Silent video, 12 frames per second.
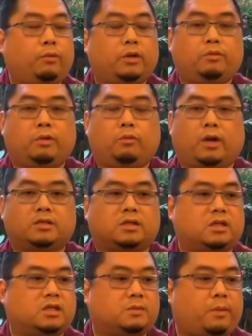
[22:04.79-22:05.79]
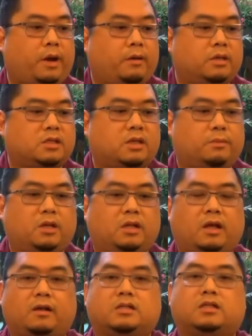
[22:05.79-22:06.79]
would we want to disparage
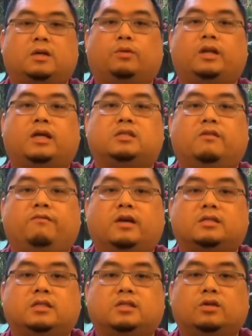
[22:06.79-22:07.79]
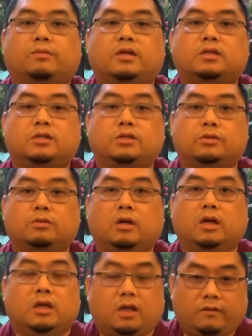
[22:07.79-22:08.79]
something that someone has invested so much into,
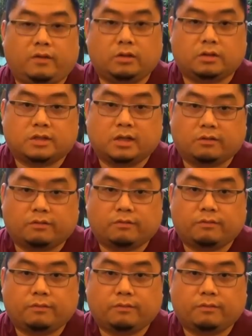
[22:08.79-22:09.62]
even yourself?